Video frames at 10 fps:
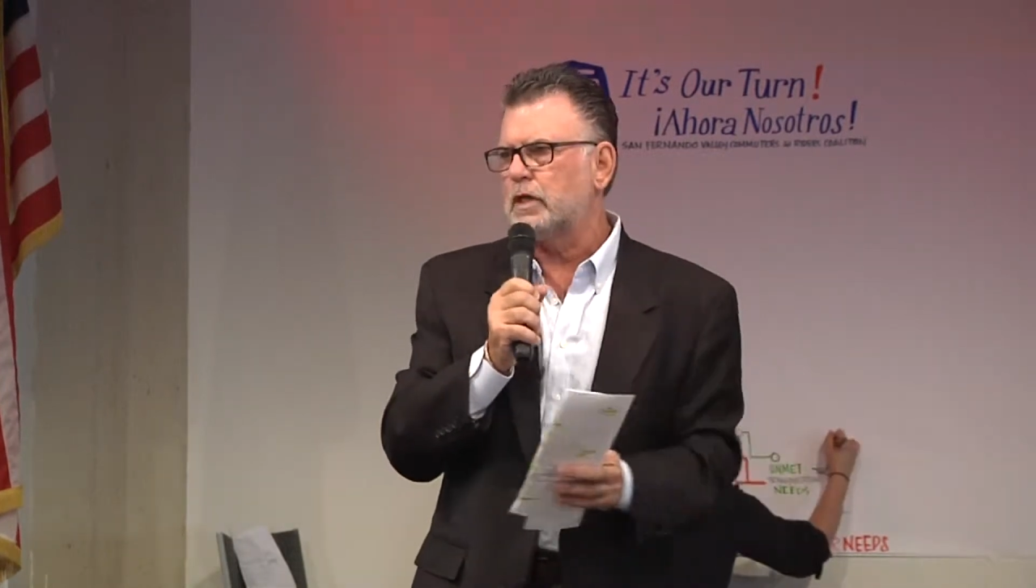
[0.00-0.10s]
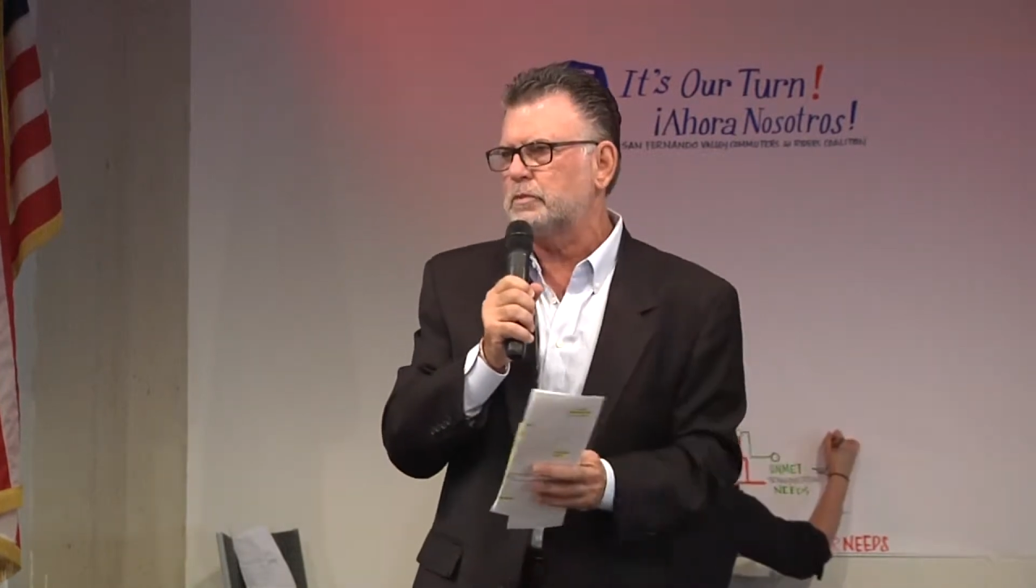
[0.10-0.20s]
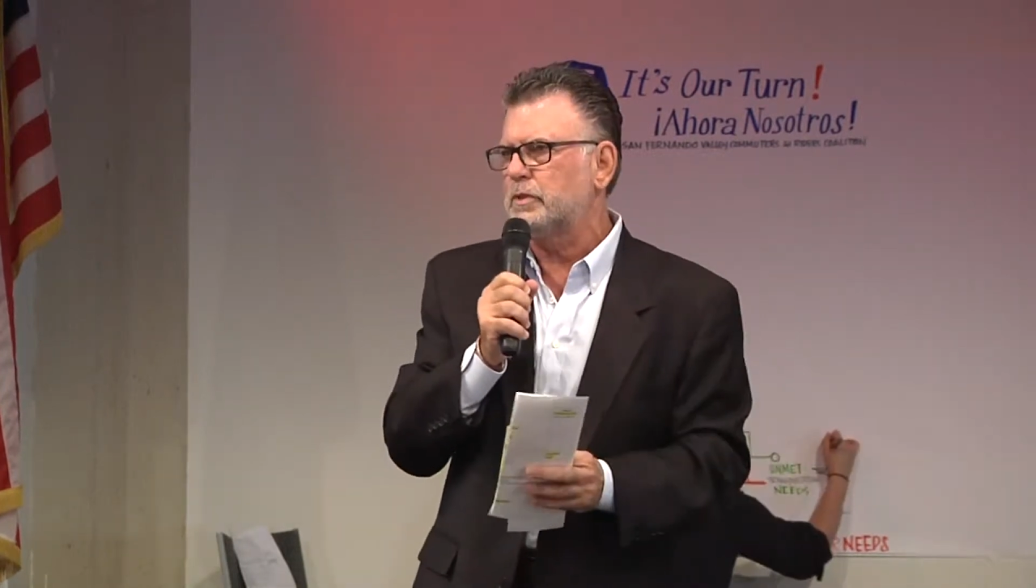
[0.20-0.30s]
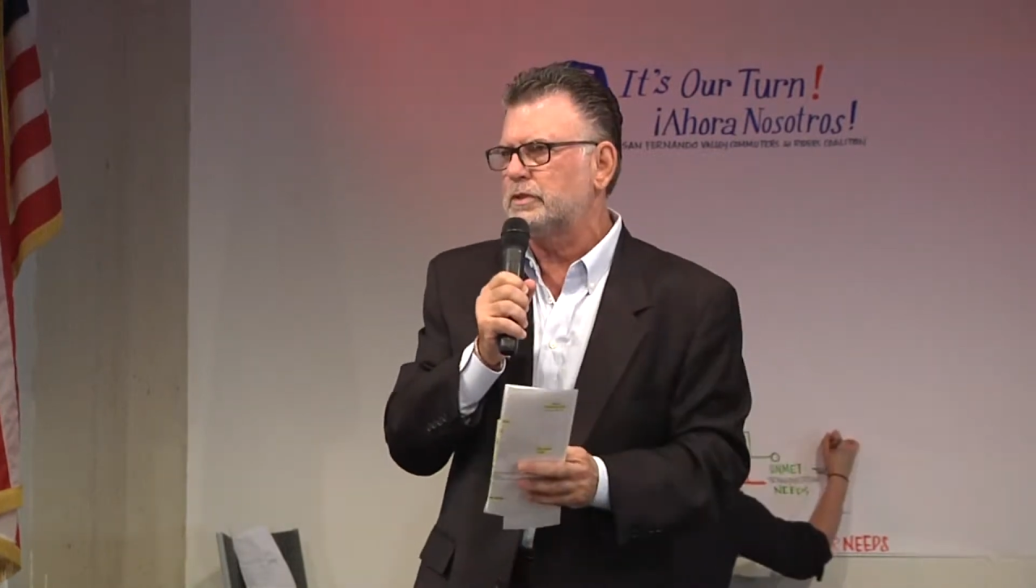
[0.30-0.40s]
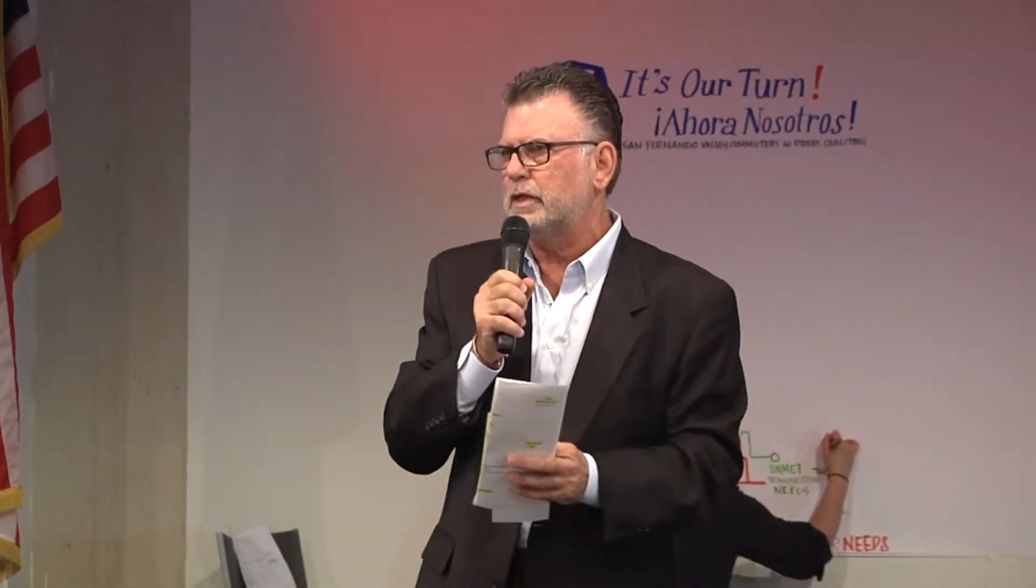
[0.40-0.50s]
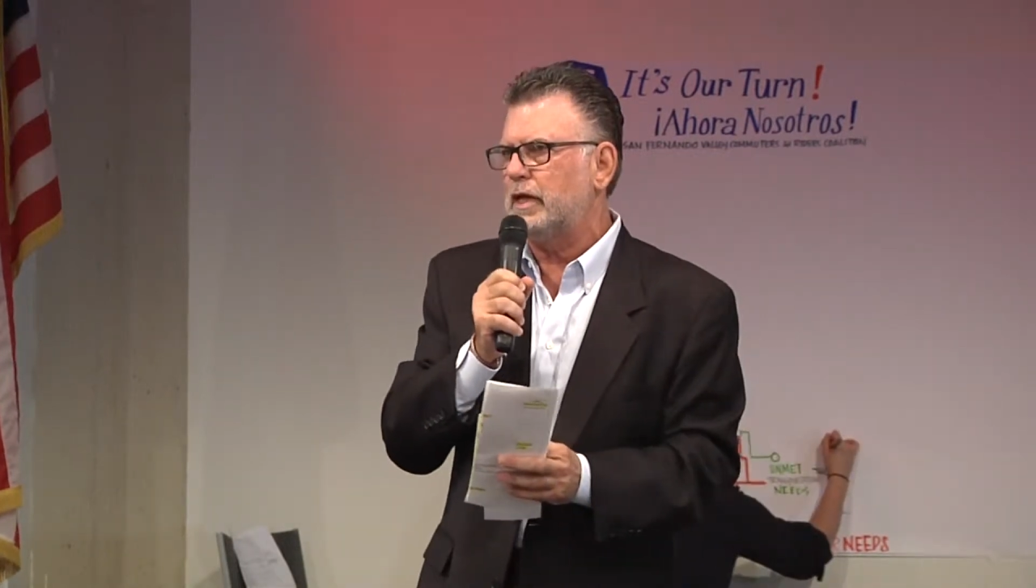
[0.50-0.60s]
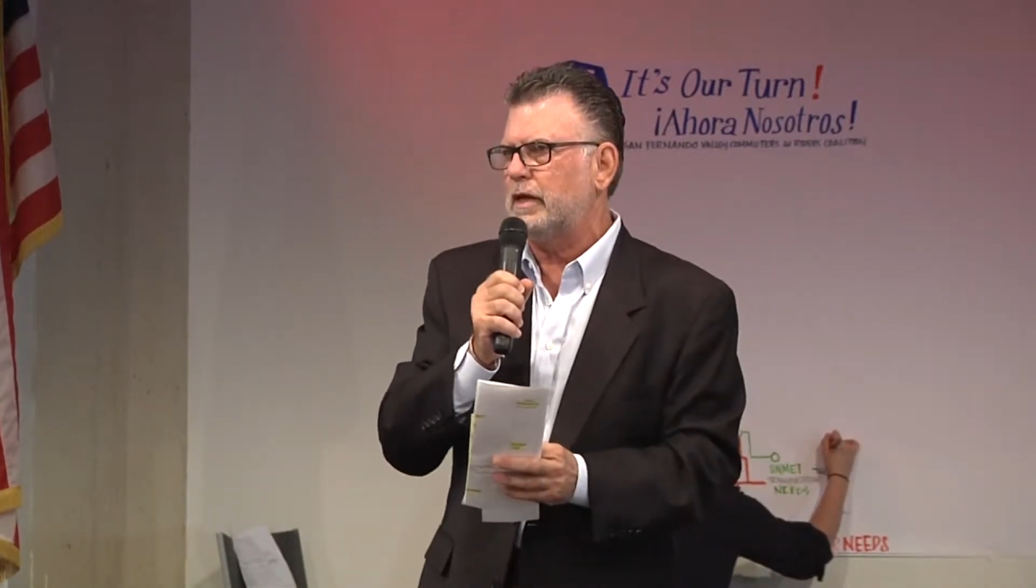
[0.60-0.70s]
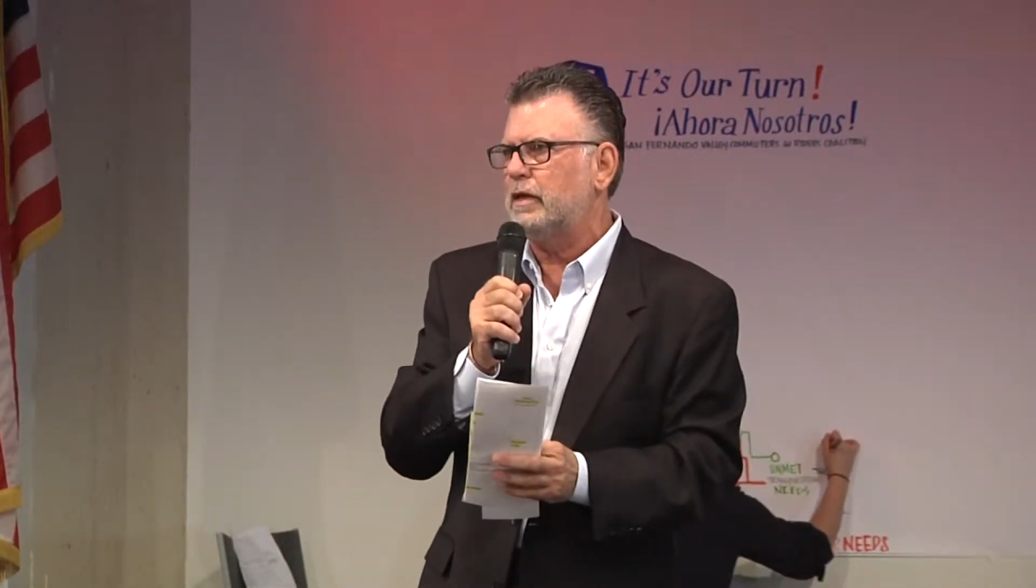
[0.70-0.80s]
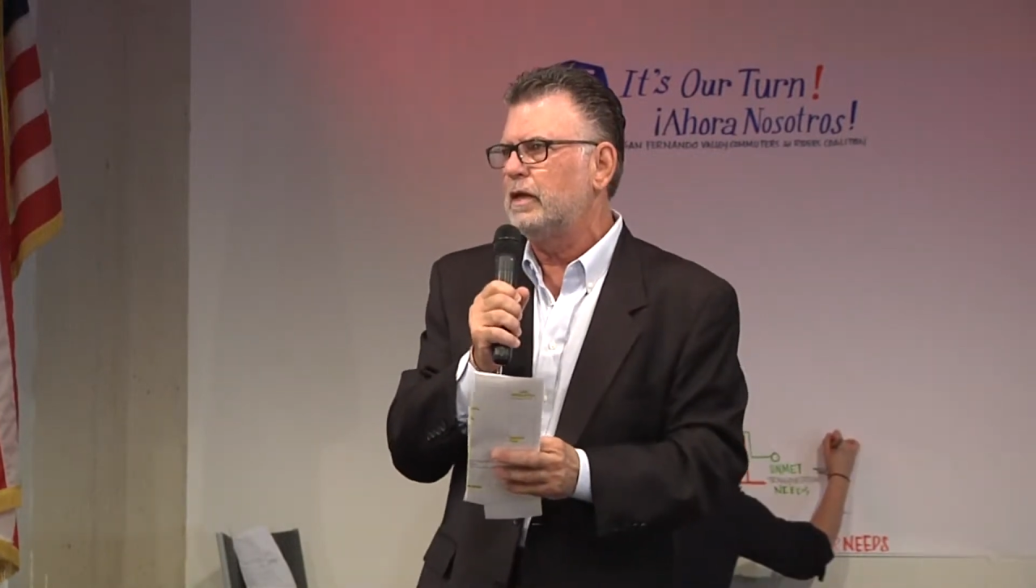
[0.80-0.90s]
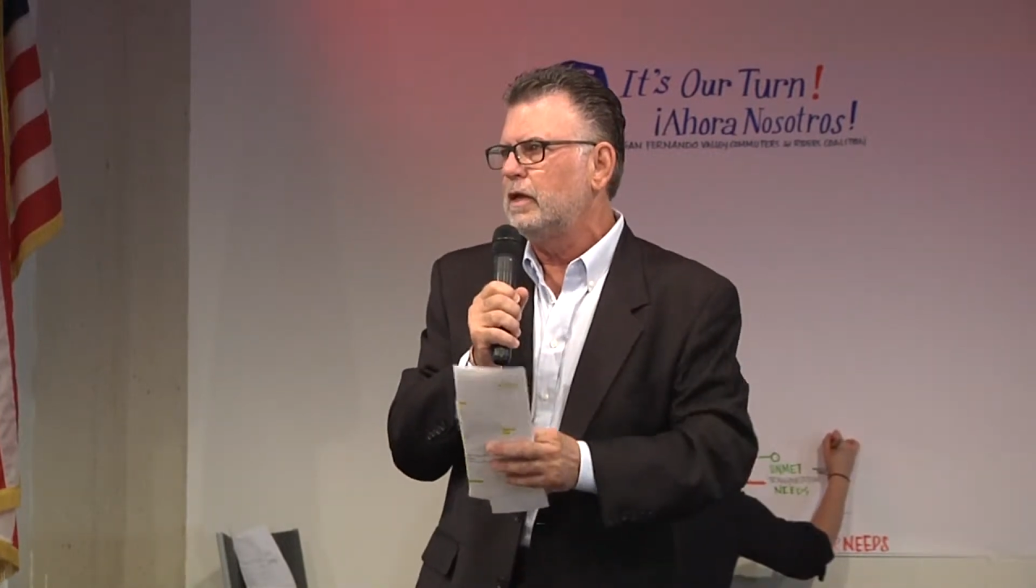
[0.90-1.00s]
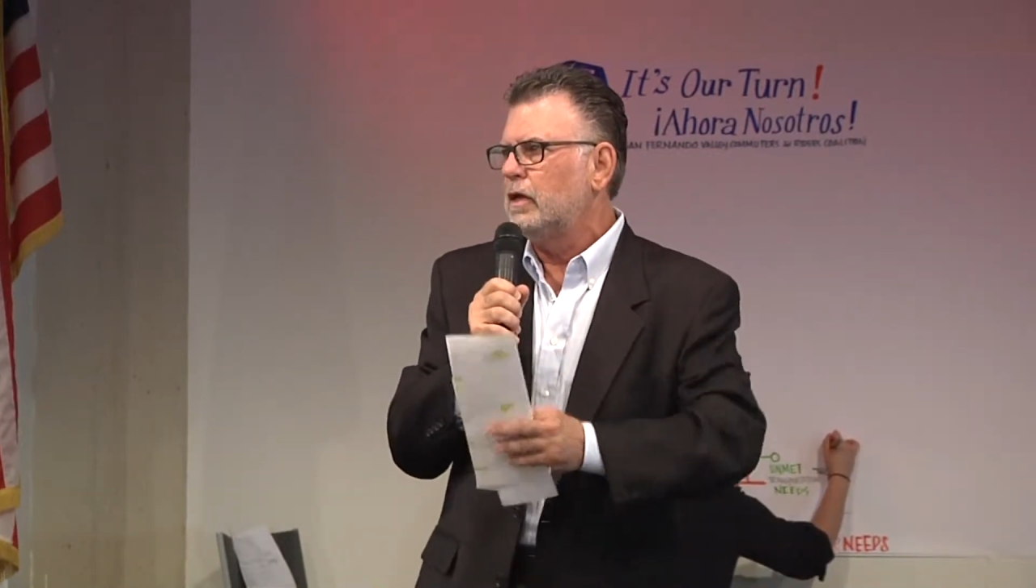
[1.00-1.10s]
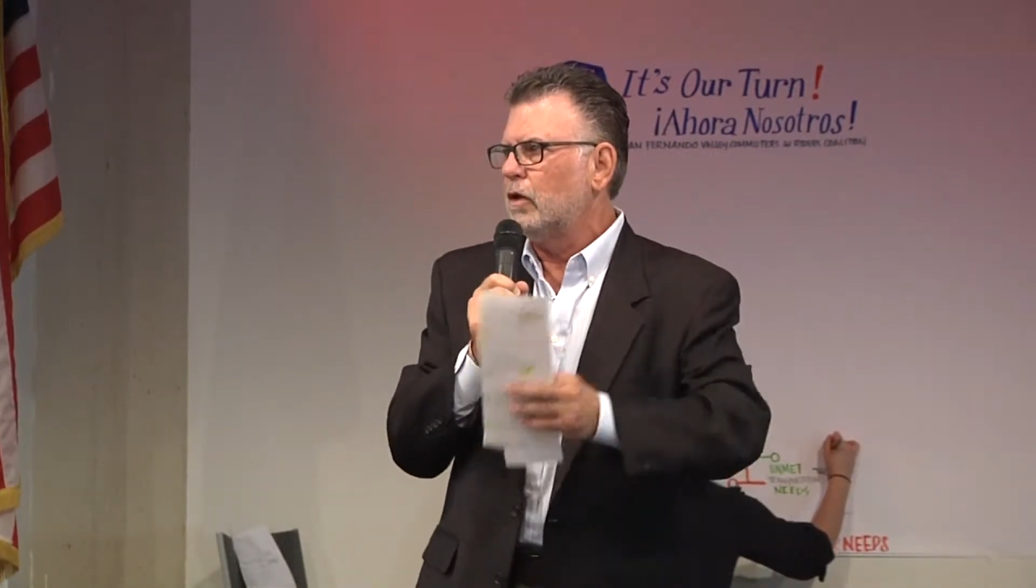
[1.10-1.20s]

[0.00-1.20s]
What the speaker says: possible today,